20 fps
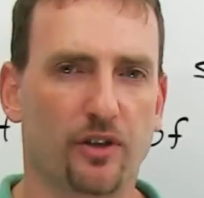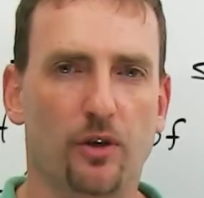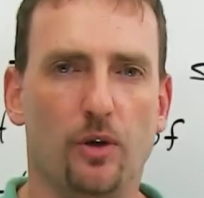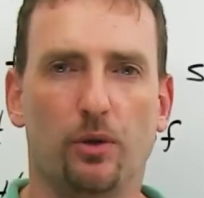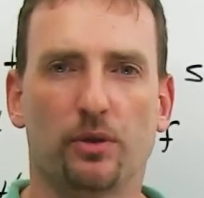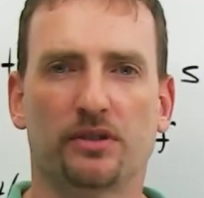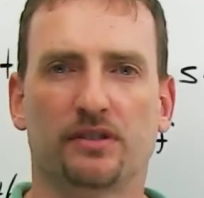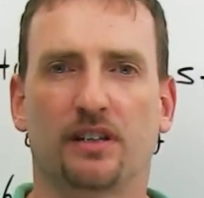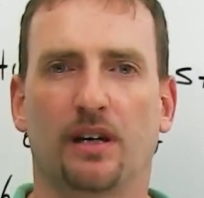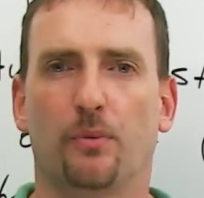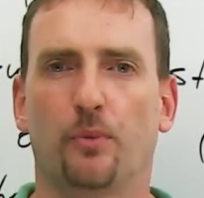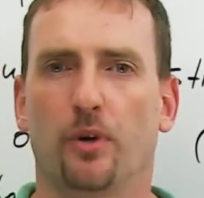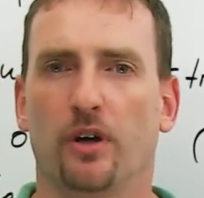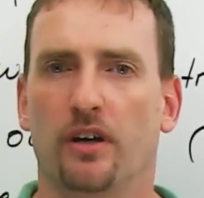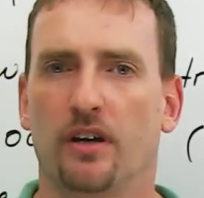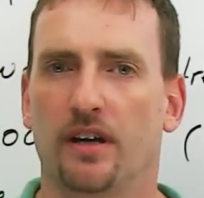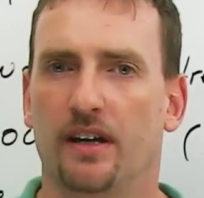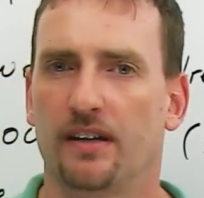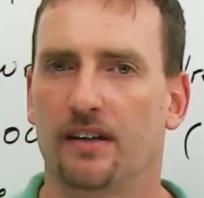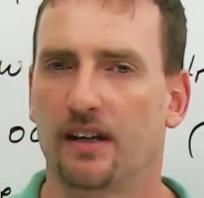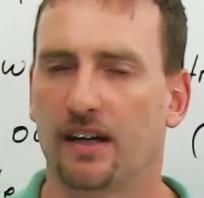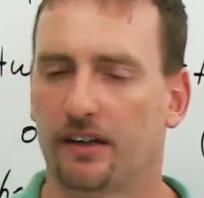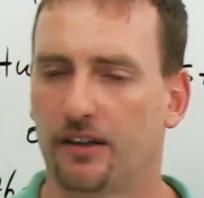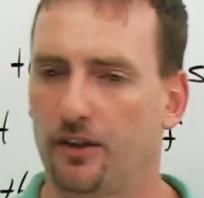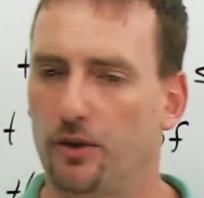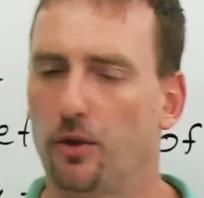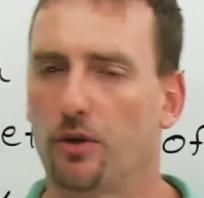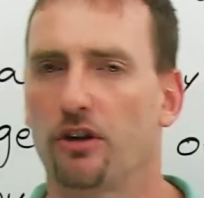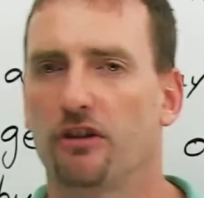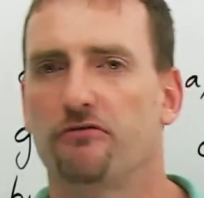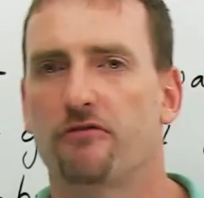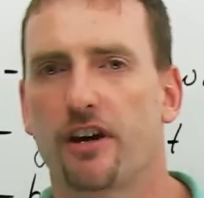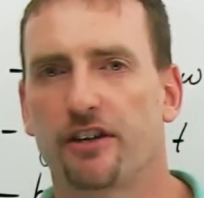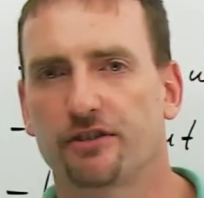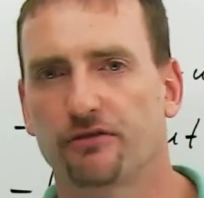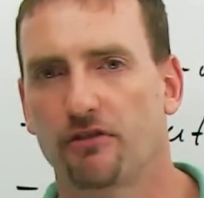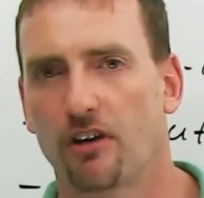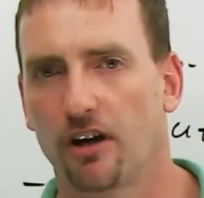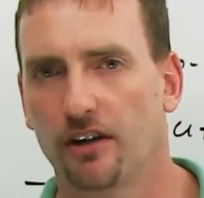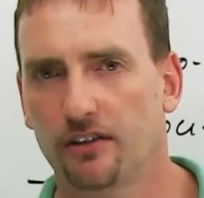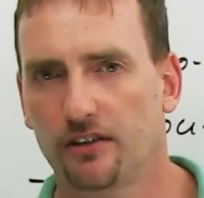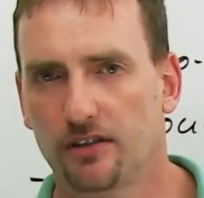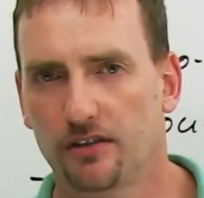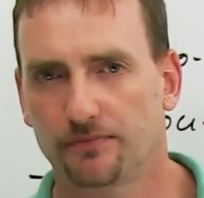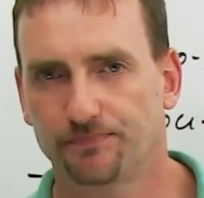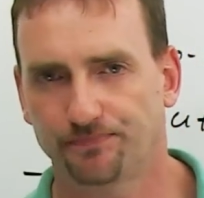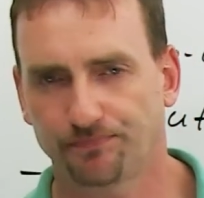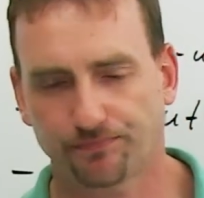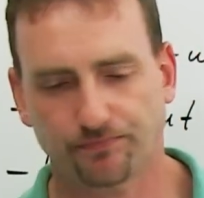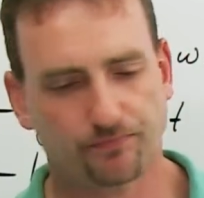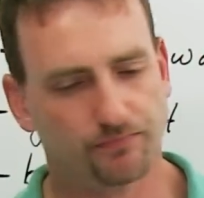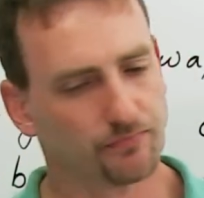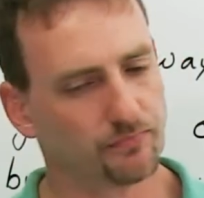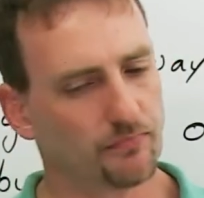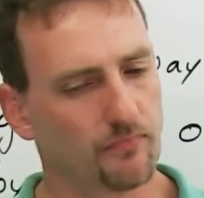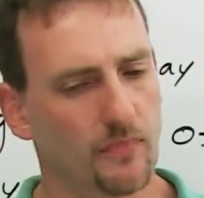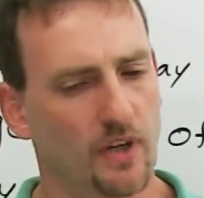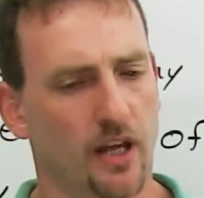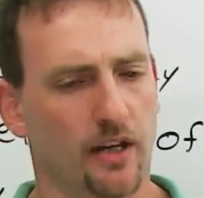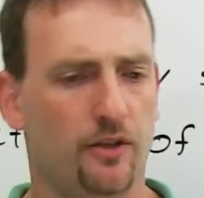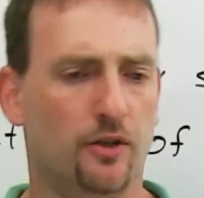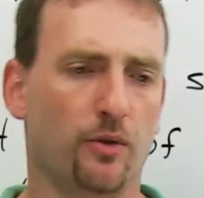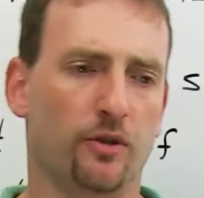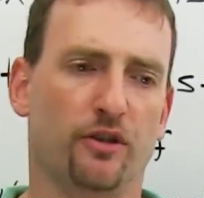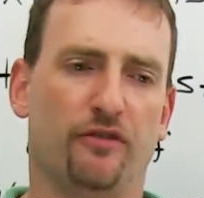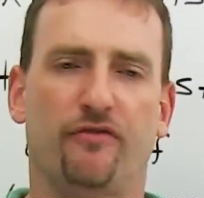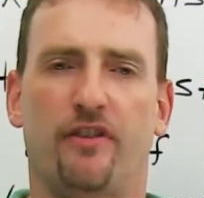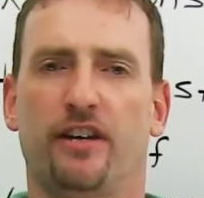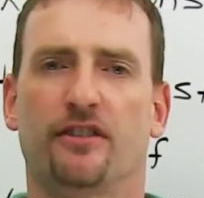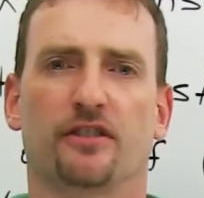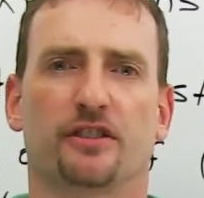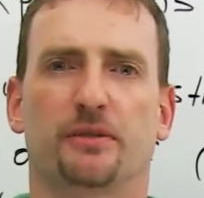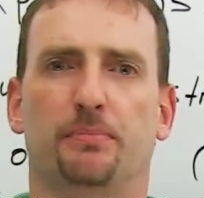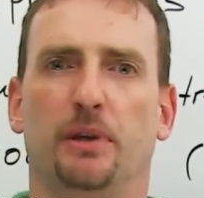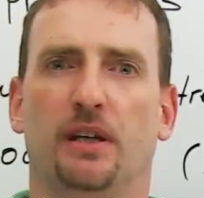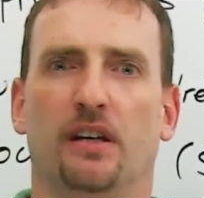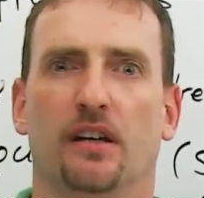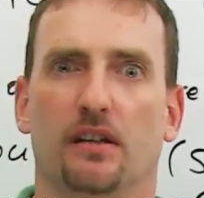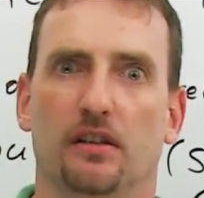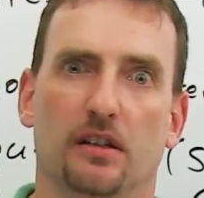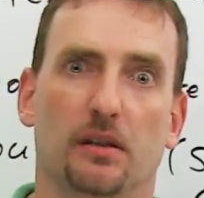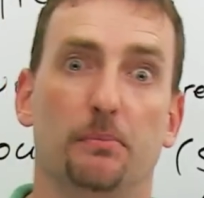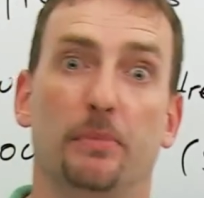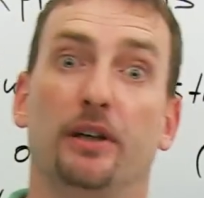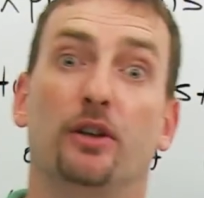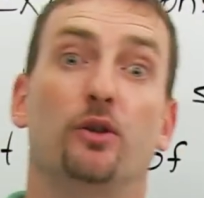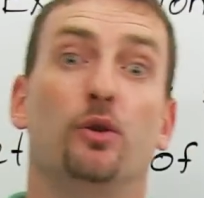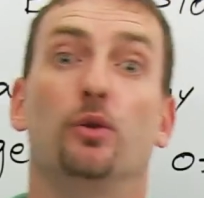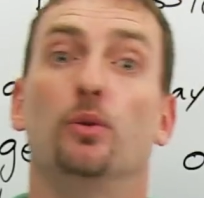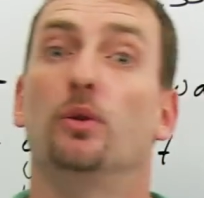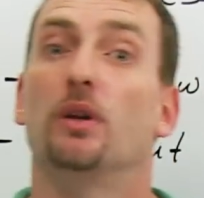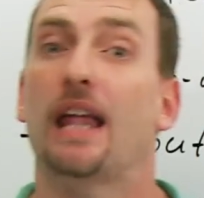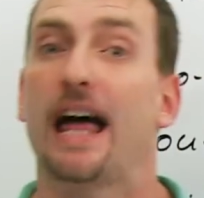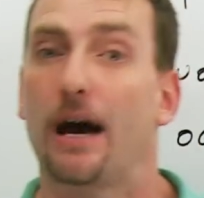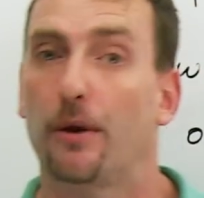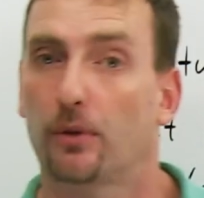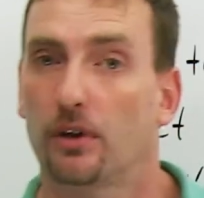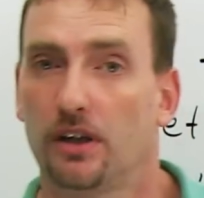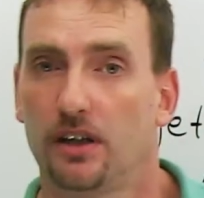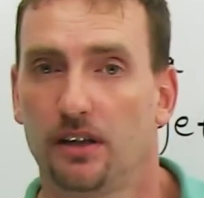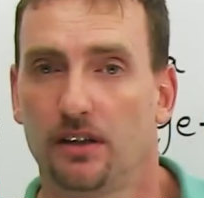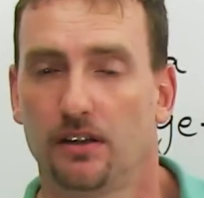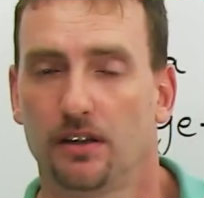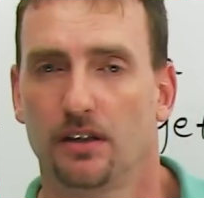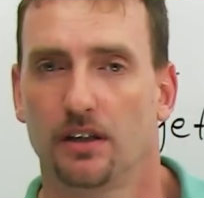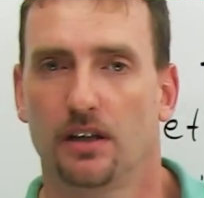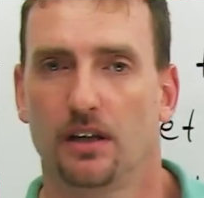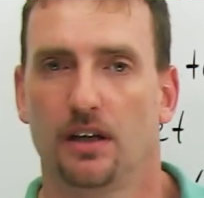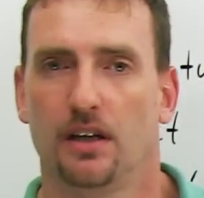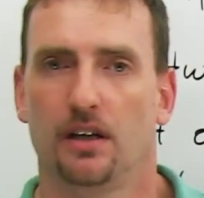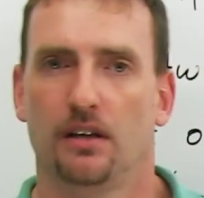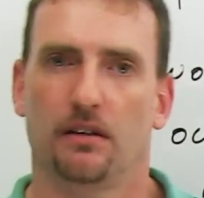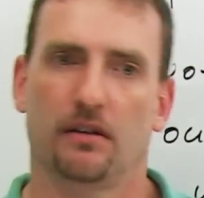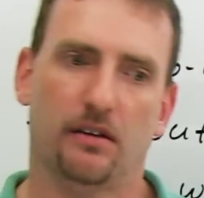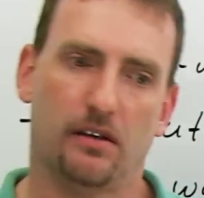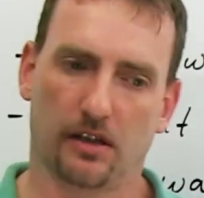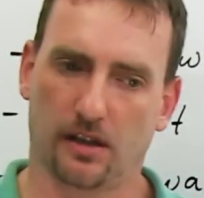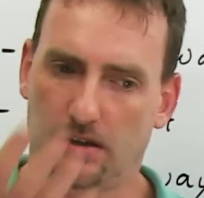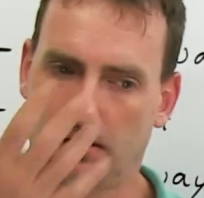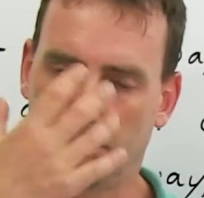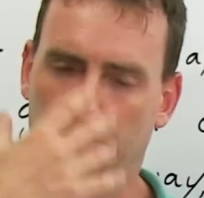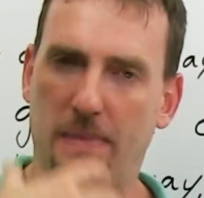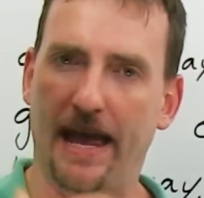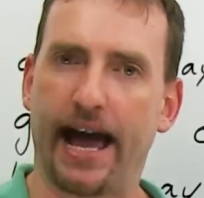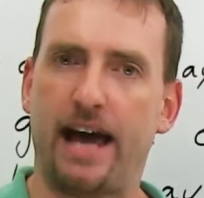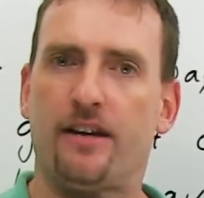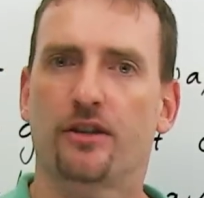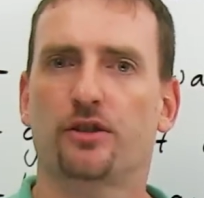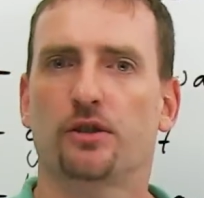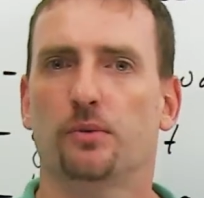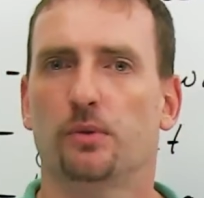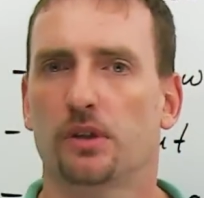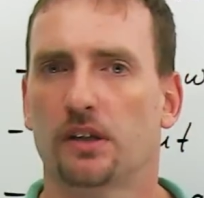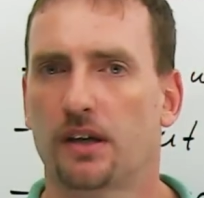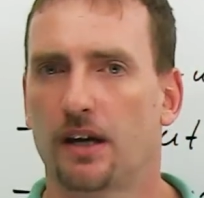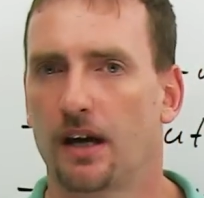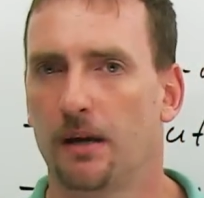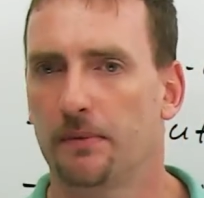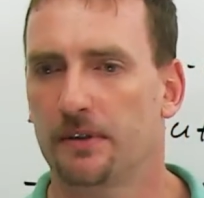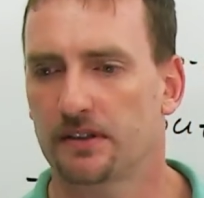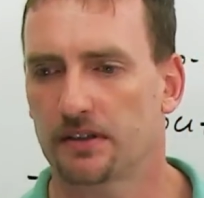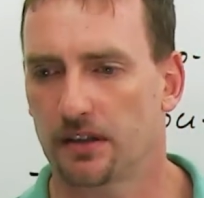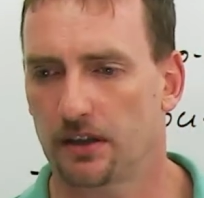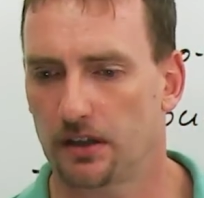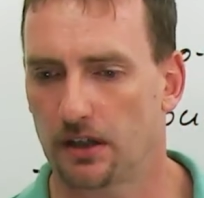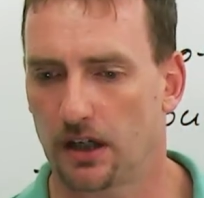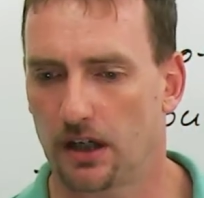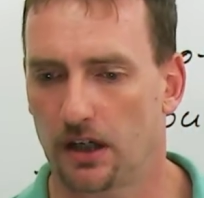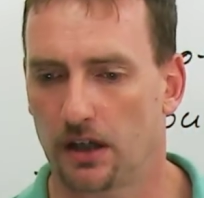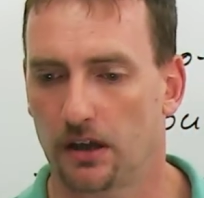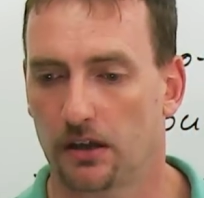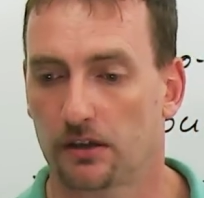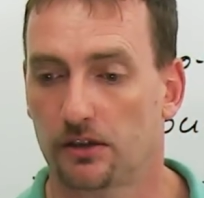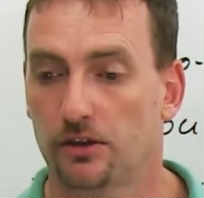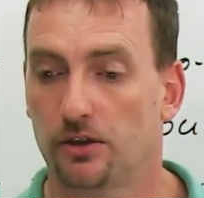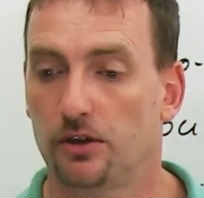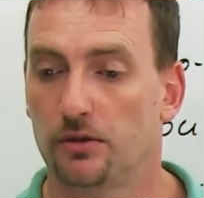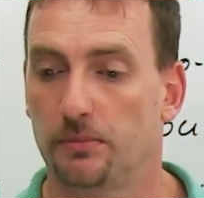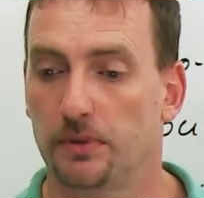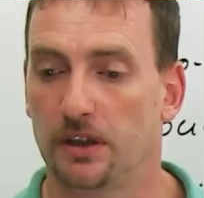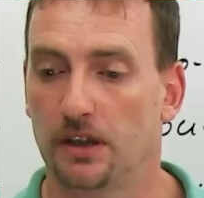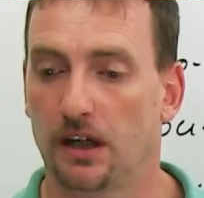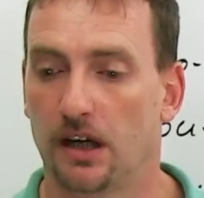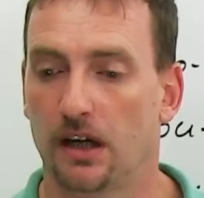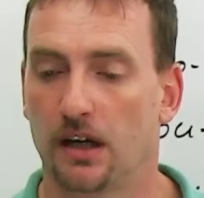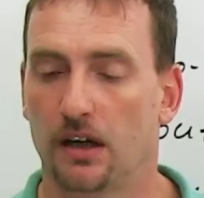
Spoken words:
you go somewhere and like you go to a restaurant and you and your friends are speaking a little bit too loudly, the manager will come and say, excuse me,